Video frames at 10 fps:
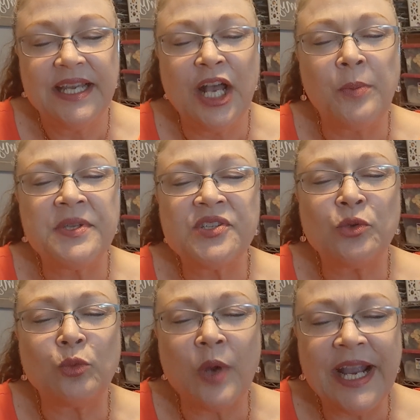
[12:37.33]
Help us to
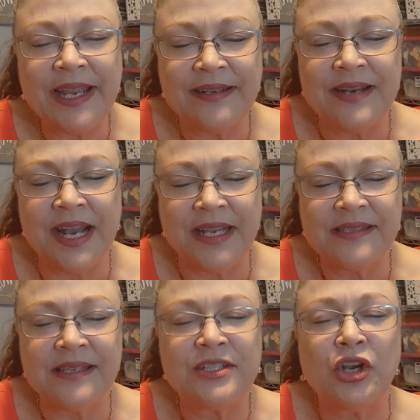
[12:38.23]

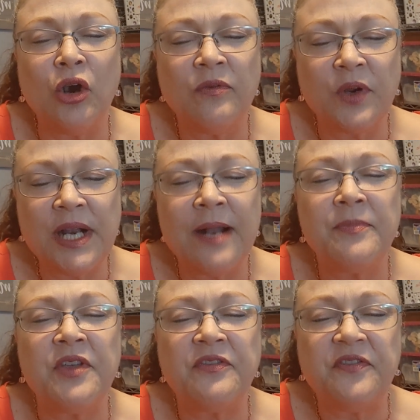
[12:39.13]
recognize and to
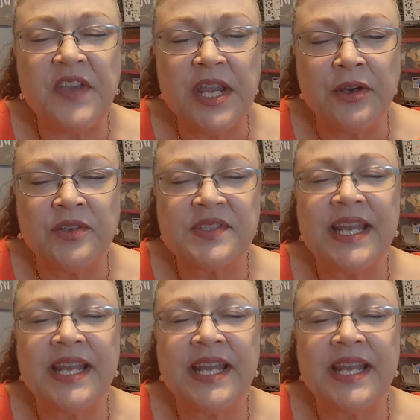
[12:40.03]
overcome the fears